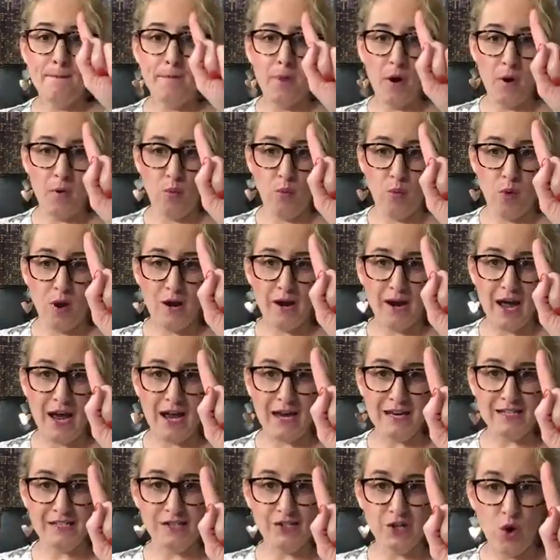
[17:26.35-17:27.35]
But what
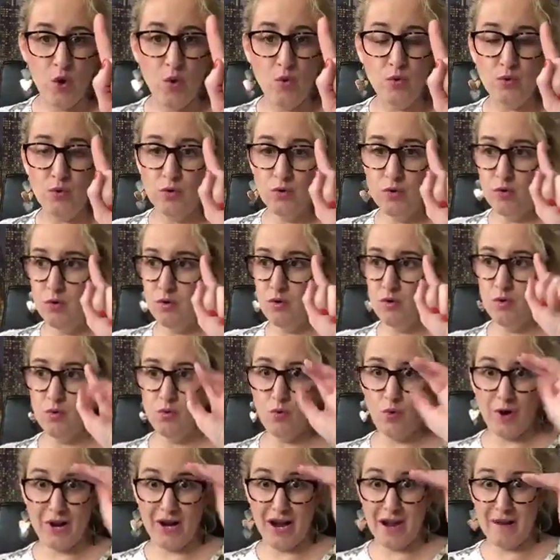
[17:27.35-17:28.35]

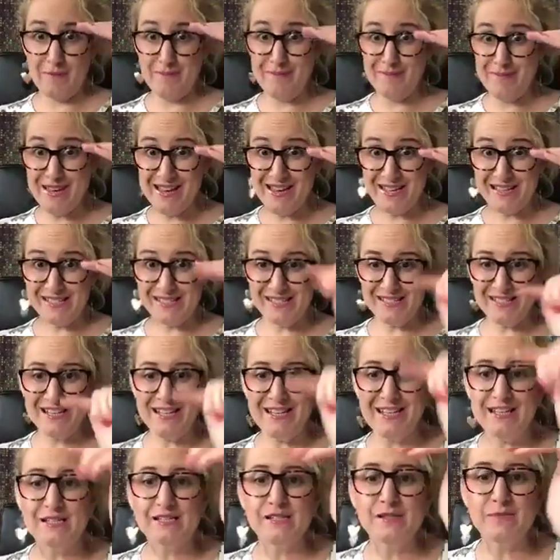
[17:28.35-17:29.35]
I missed
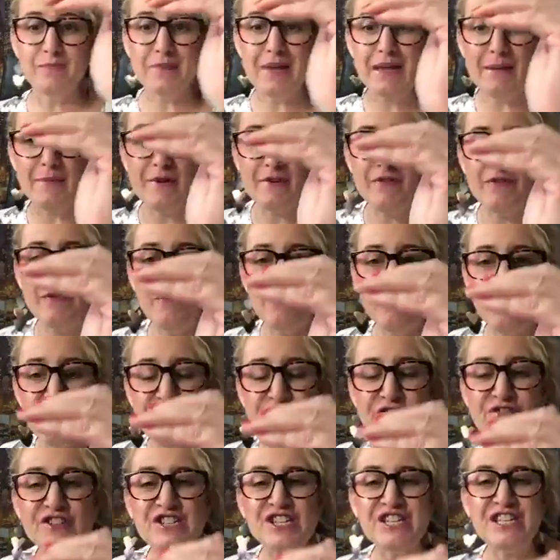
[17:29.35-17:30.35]
is maybe
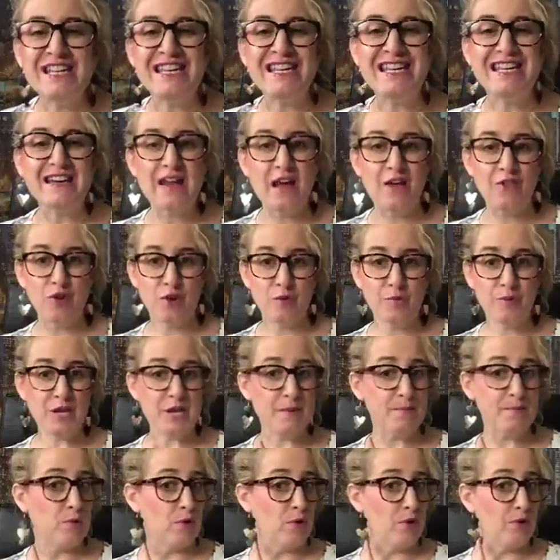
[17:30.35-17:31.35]
15 other
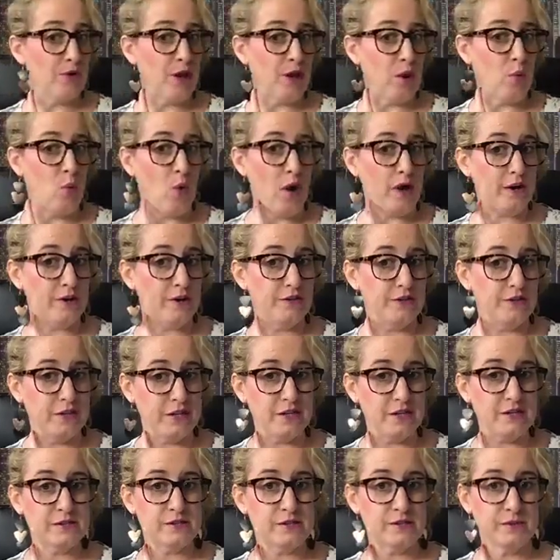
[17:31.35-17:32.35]
people that wanted
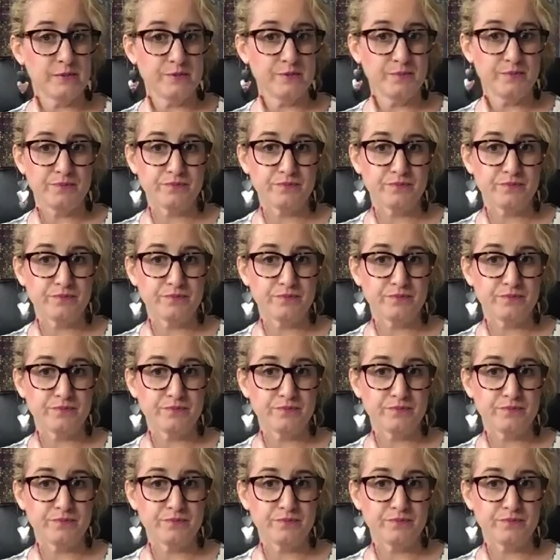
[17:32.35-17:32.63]
these.